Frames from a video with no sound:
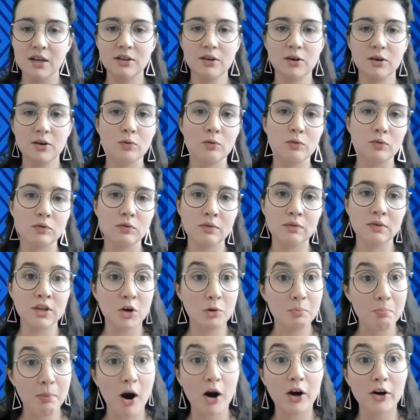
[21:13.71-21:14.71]

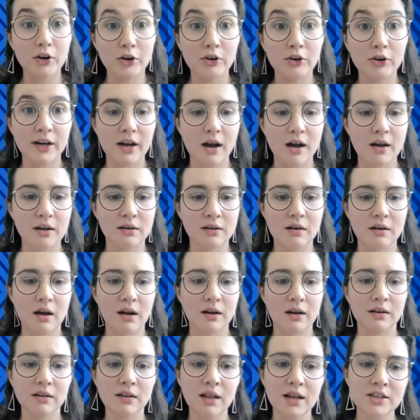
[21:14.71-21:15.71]
partnering
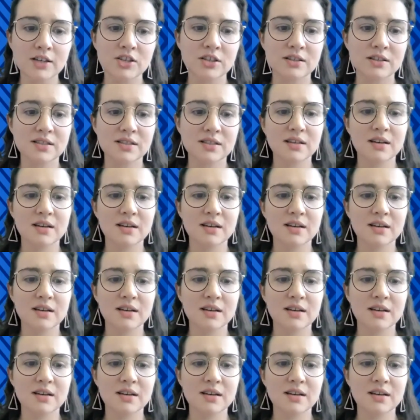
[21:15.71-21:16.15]
on collections.